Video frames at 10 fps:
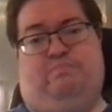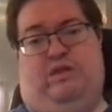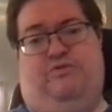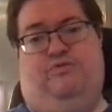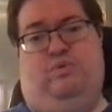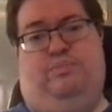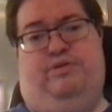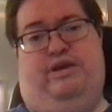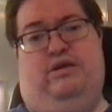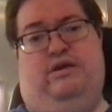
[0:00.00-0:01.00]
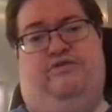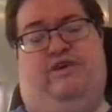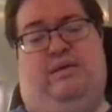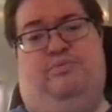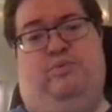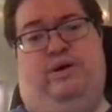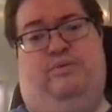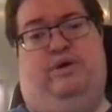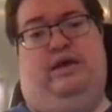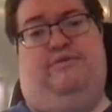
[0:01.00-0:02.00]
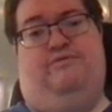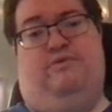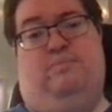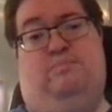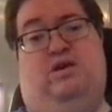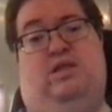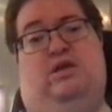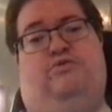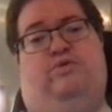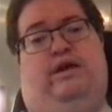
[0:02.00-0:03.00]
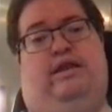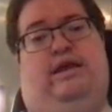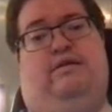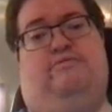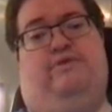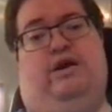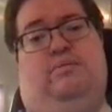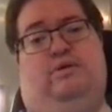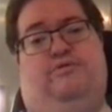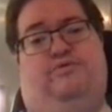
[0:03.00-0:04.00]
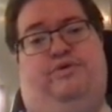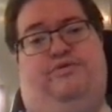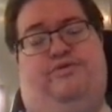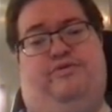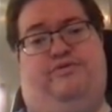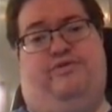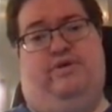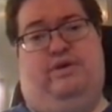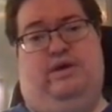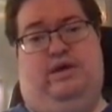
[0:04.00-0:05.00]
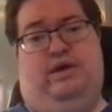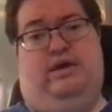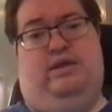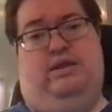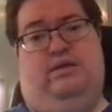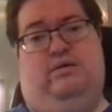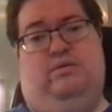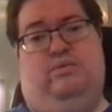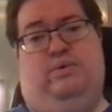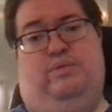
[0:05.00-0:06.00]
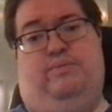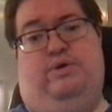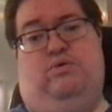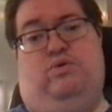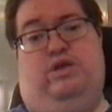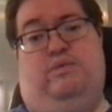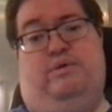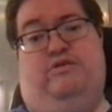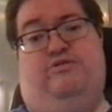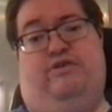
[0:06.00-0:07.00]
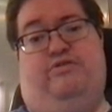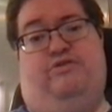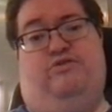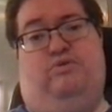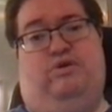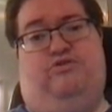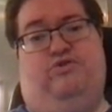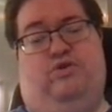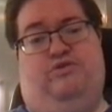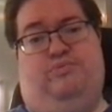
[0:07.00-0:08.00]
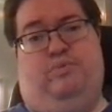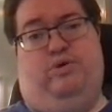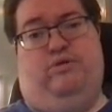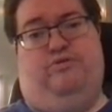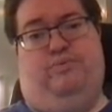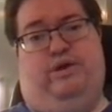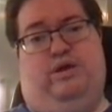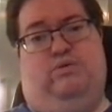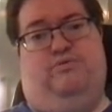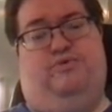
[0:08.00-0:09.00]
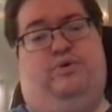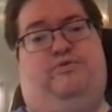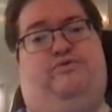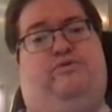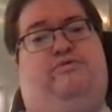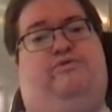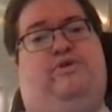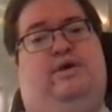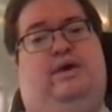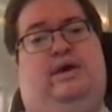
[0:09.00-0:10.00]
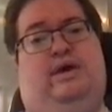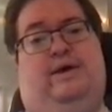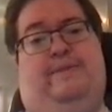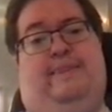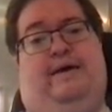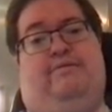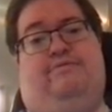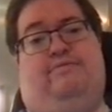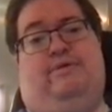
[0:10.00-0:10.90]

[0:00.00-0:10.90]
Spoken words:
So one particular example where we give a meaning to that latent variable is, for instance, in we call econometrics and discrete choice models, where you look, for instance, at